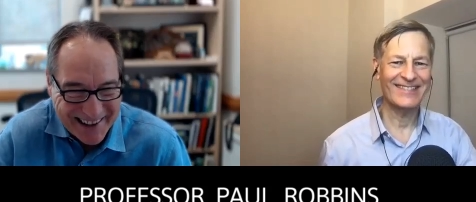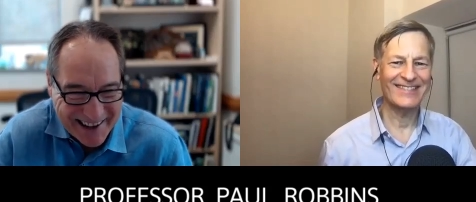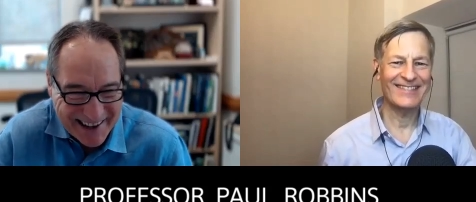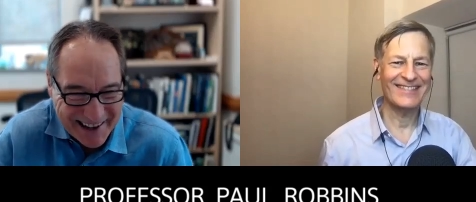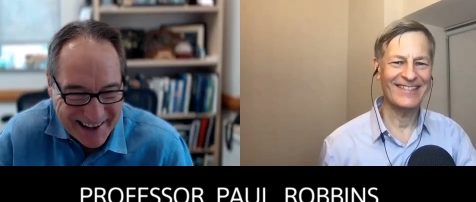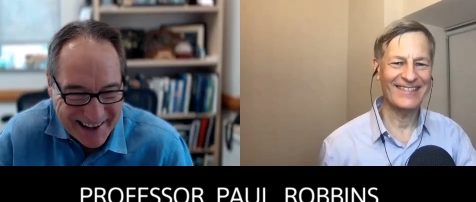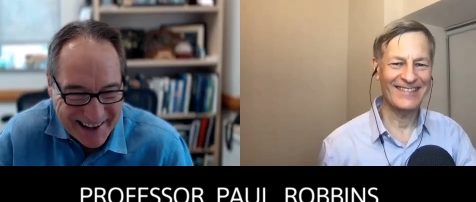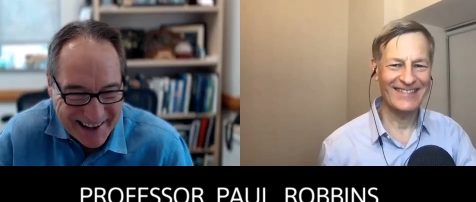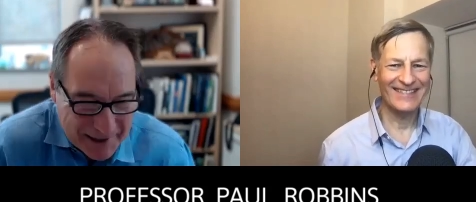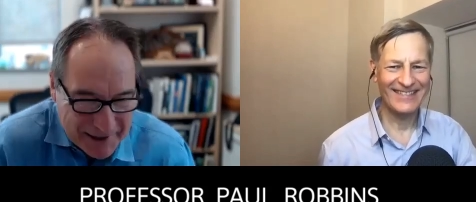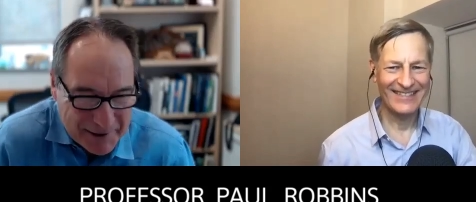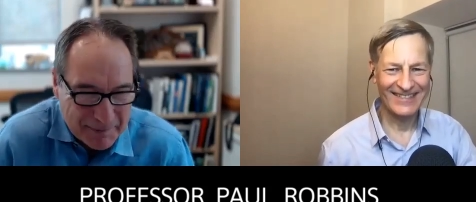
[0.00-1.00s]
Speaker 1: I feel
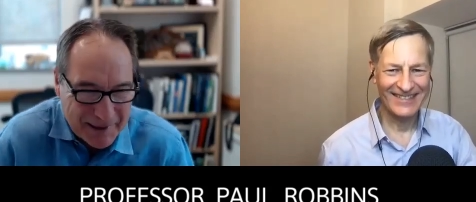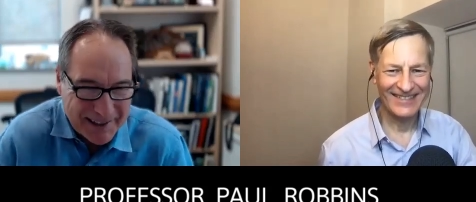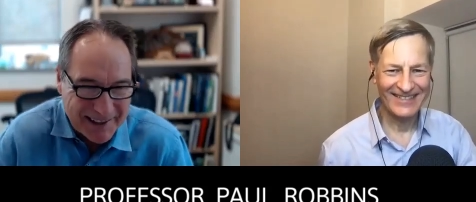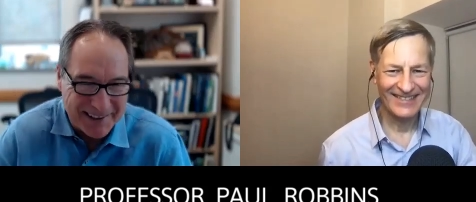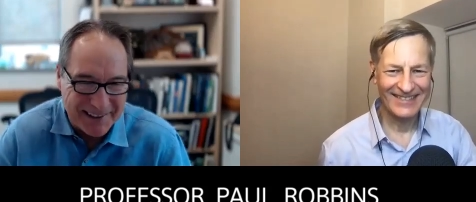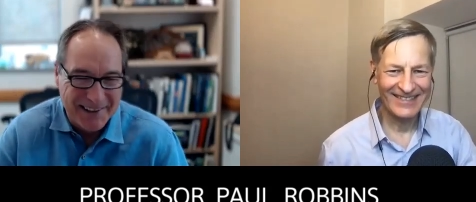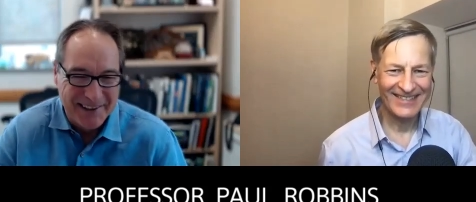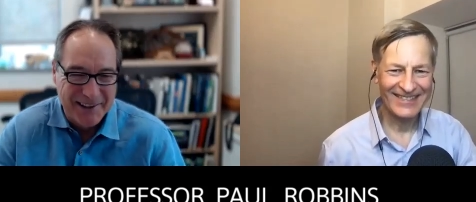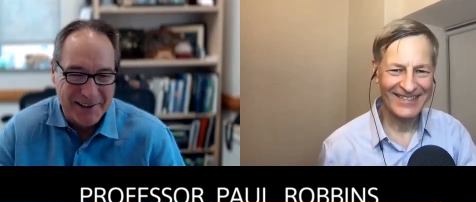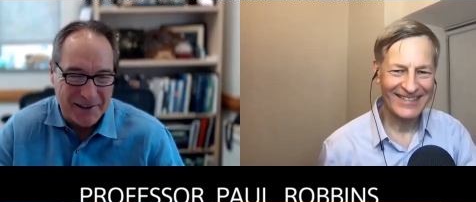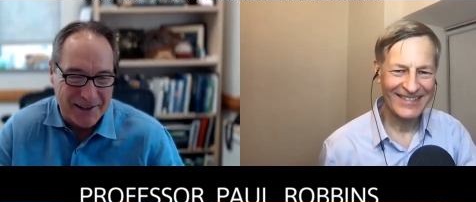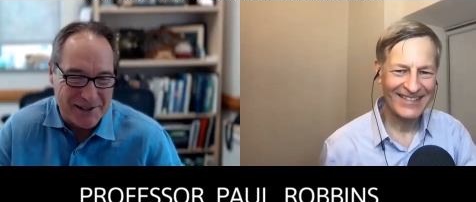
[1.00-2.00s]
better. My uh,
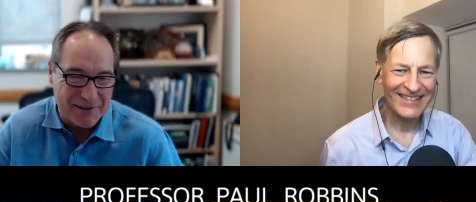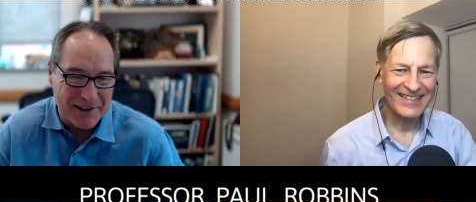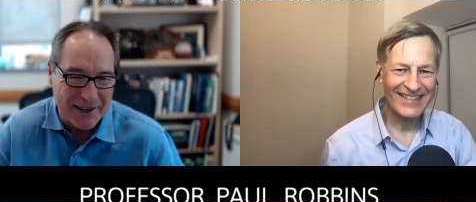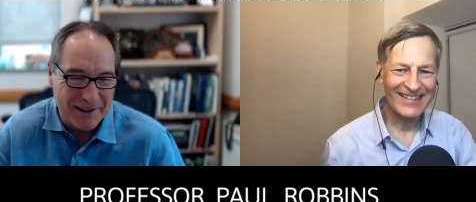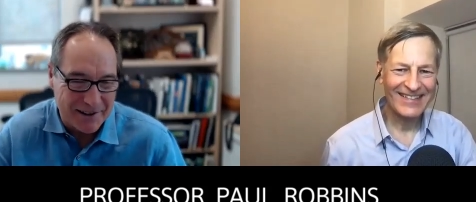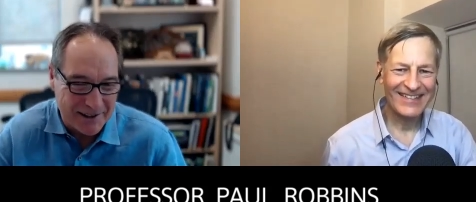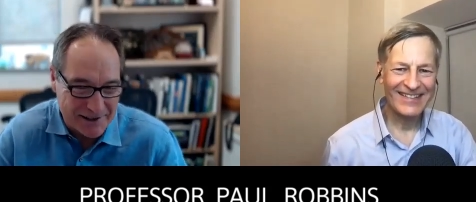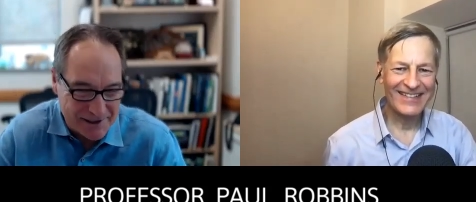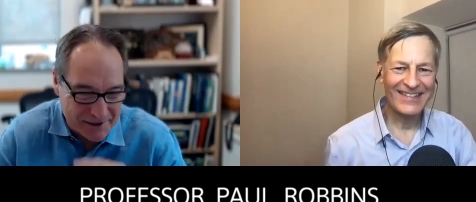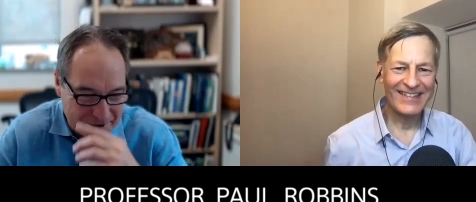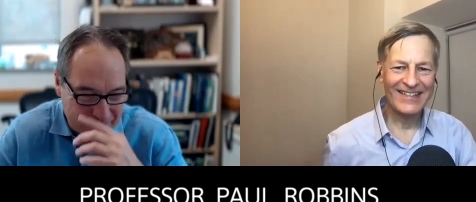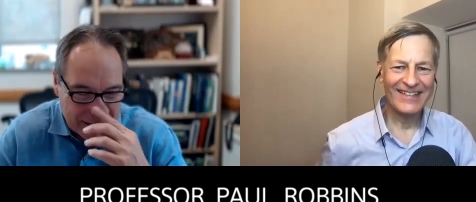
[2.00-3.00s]
little
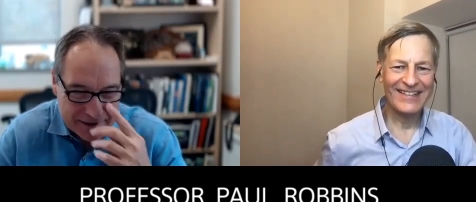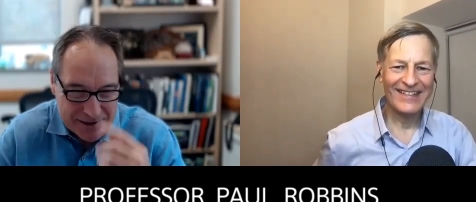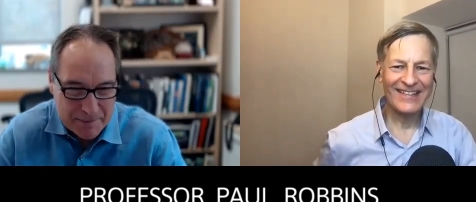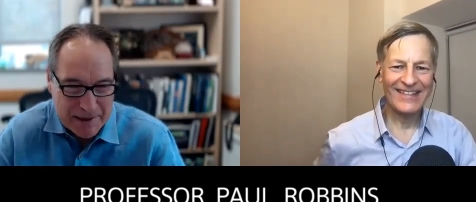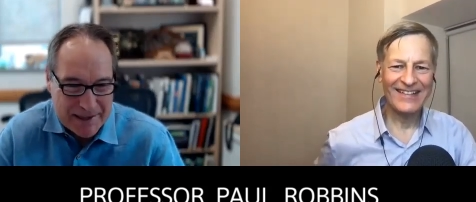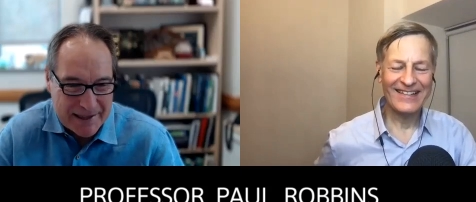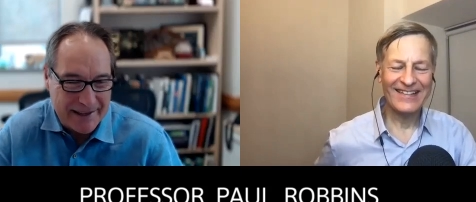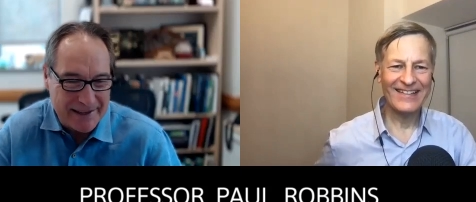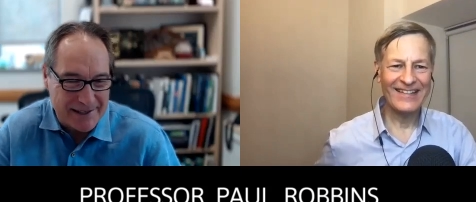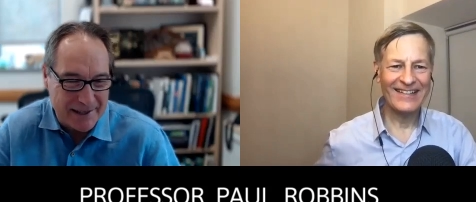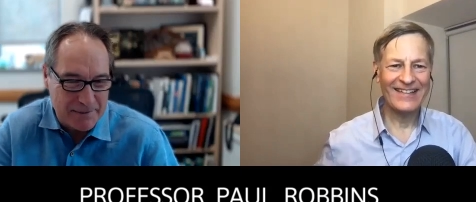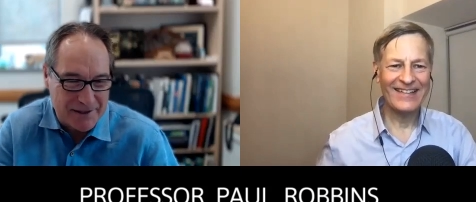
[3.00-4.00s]
osteoarthritis in my knee
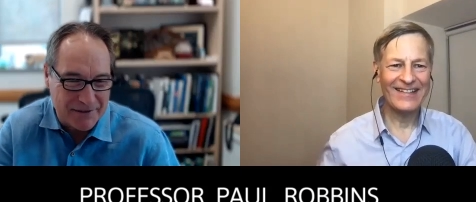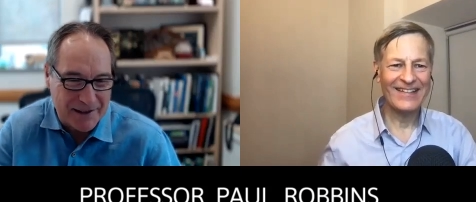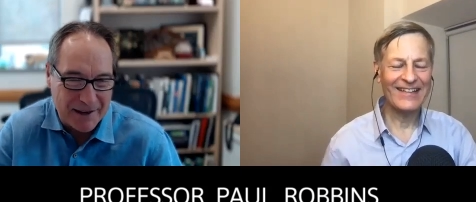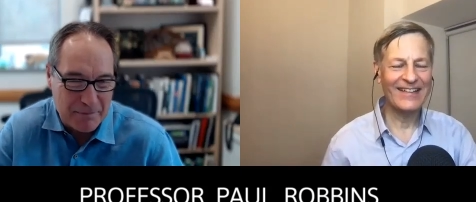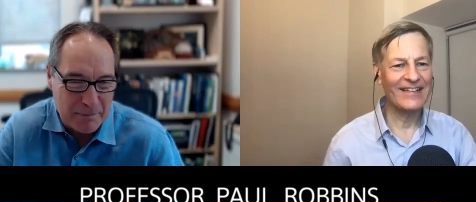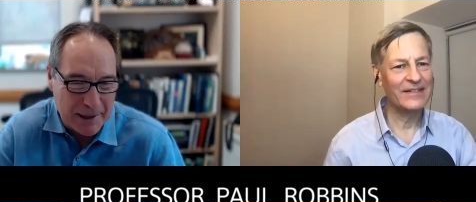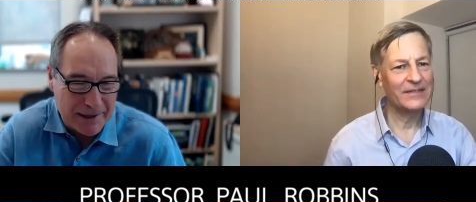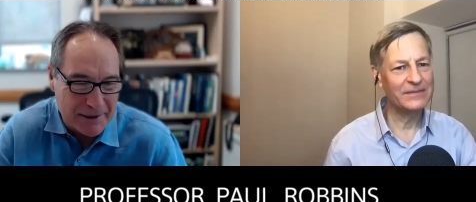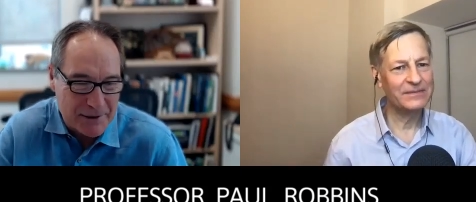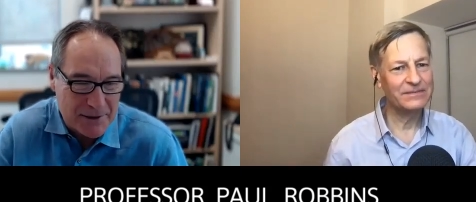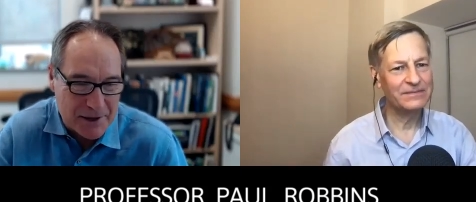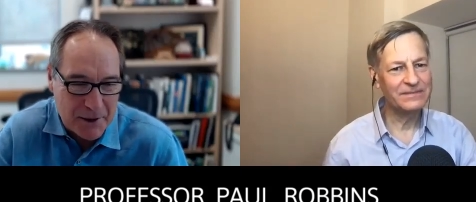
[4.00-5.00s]
seems to have gotten
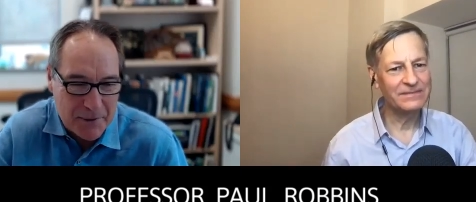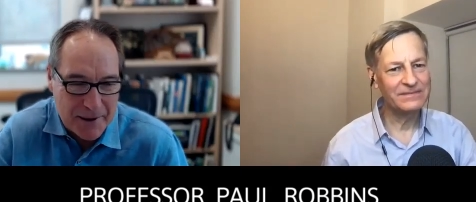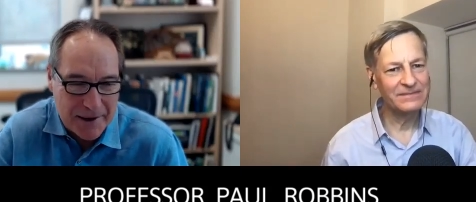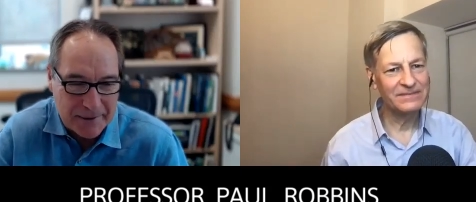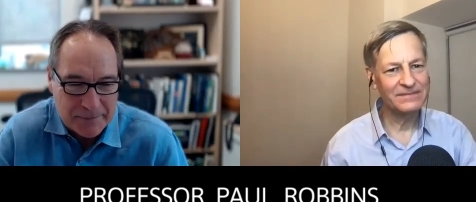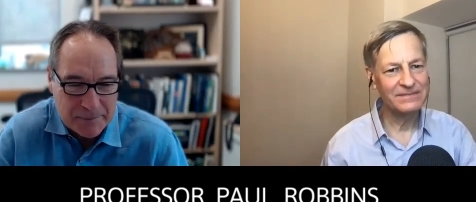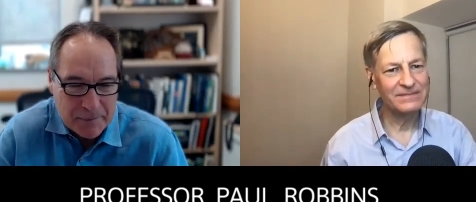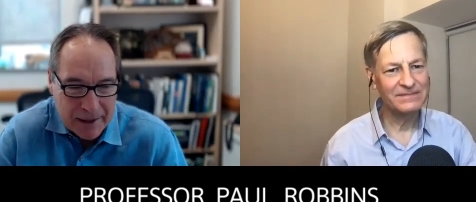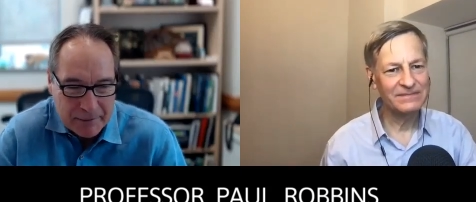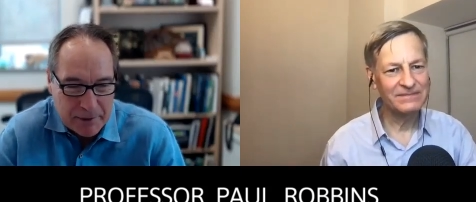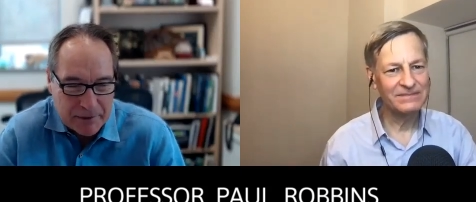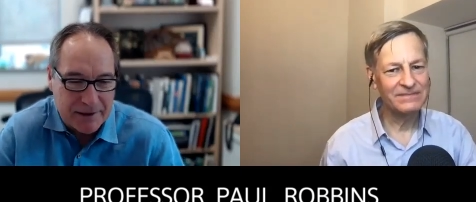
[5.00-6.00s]
better, so uh,
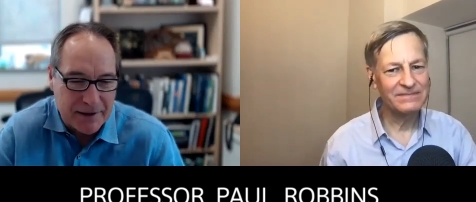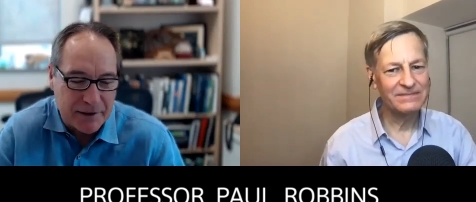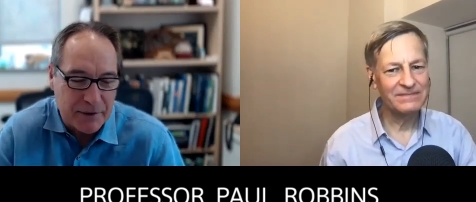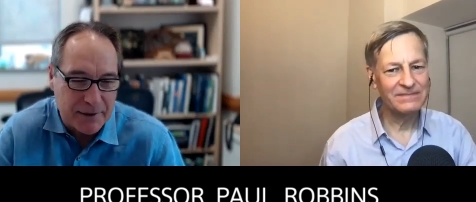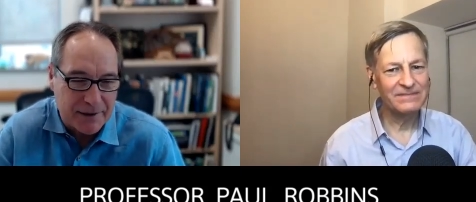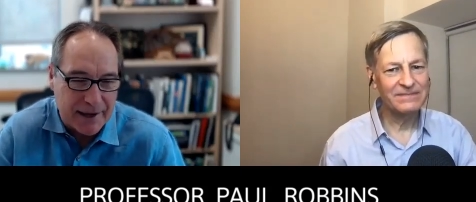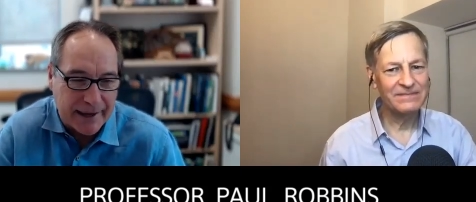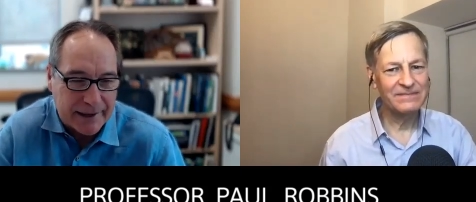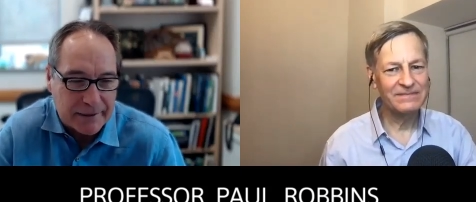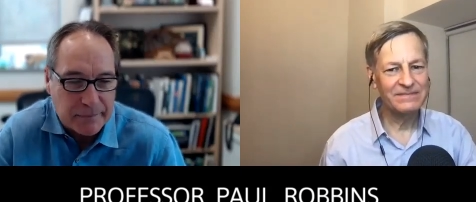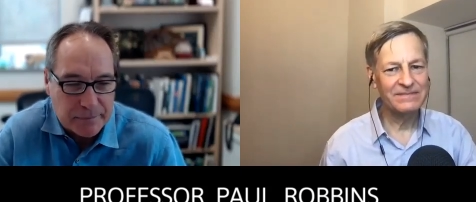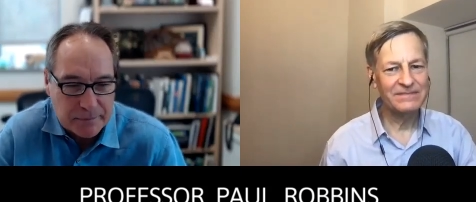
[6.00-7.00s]
we've continued to take it.